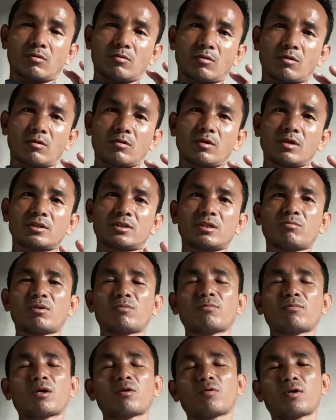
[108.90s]
Always
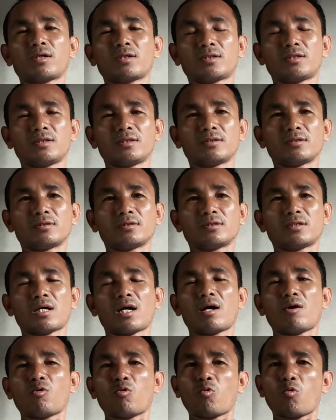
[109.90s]
remember one thing.
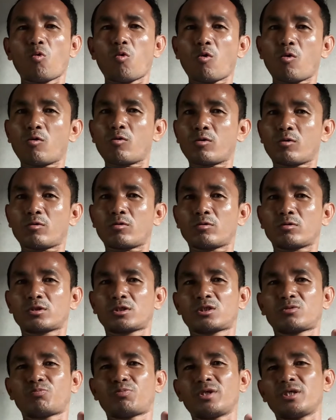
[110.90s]
The
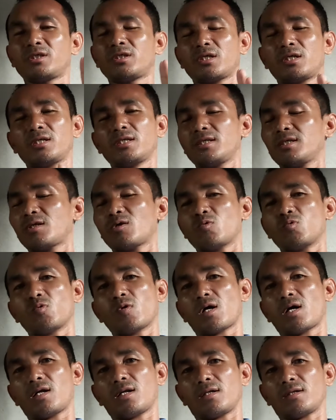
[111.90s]
worst prison in the
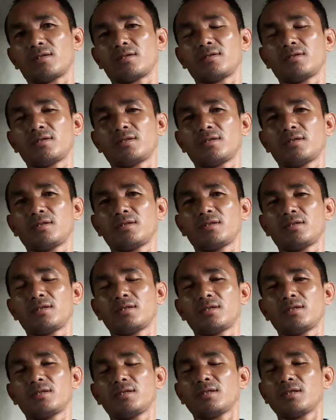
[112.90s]
world
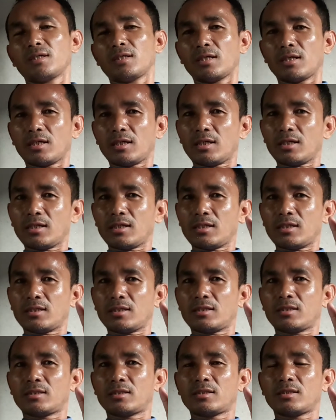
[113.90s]

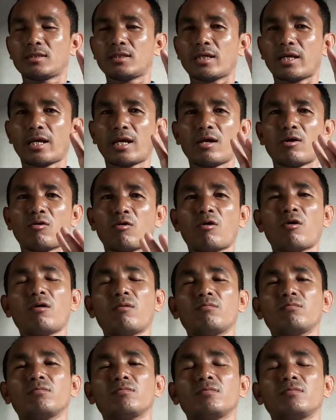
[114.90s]
is a
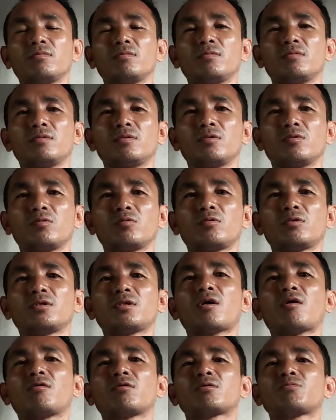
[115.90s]
home
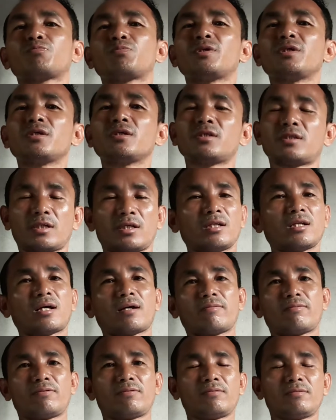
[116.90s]
without peace and
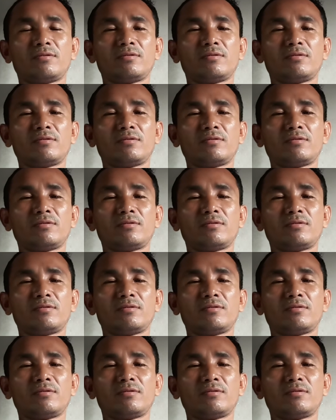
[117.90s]
love.